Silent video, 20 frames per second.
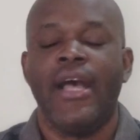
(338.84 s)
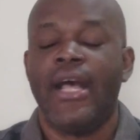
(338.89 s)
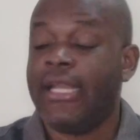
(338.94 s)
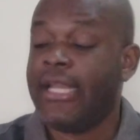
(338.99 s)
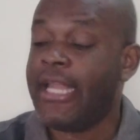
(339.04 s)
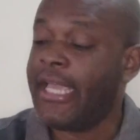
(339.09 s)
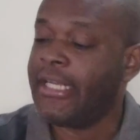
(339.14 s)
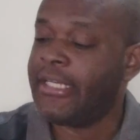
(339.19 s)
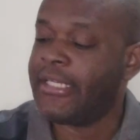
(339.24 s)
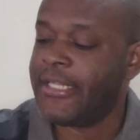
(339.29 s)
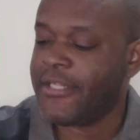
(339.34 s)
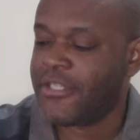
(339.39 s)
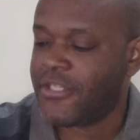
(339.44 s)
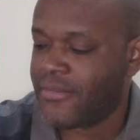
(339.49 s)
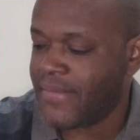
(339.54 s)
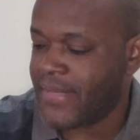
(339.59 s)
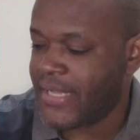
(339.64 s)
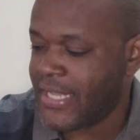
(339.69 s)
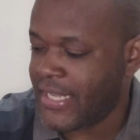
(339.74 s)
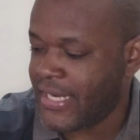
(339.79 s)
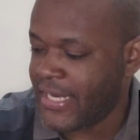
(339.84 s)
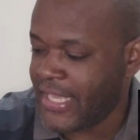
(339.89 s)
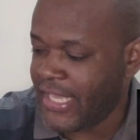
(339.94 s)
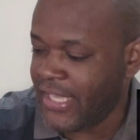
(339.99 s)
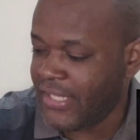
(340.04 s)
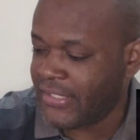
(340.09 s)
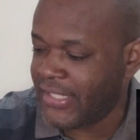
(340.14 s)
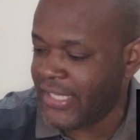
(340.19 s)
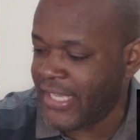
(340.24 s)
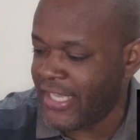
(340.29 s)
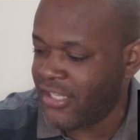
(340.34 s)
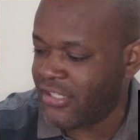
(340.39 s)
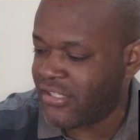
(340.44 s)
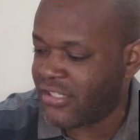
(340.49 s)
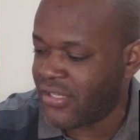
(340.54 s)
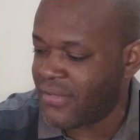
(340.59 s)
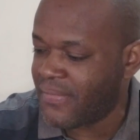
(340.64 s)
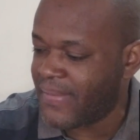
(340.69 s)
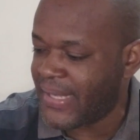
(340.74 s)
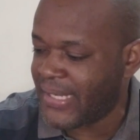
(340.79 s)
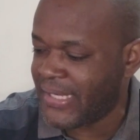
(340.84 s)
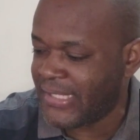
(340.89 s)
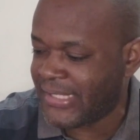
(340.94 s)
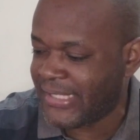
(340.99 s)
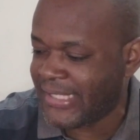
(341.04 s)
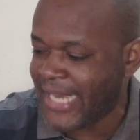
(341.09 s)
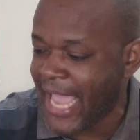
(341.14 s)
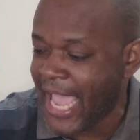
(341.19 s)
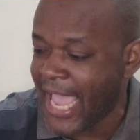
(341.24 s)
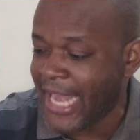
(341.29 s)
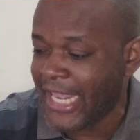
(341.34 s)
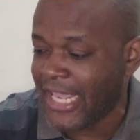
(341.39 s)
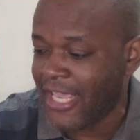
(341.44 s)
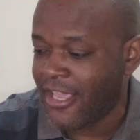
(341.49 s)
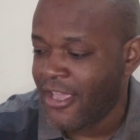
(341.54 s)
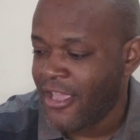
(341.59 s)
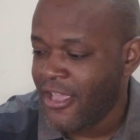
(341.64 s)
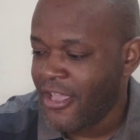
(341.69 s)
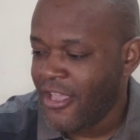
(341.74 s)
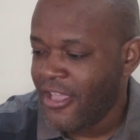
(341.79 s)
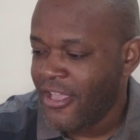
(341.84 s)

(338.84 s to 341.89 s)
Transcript: I like this man. And he said he's somebody's daddy.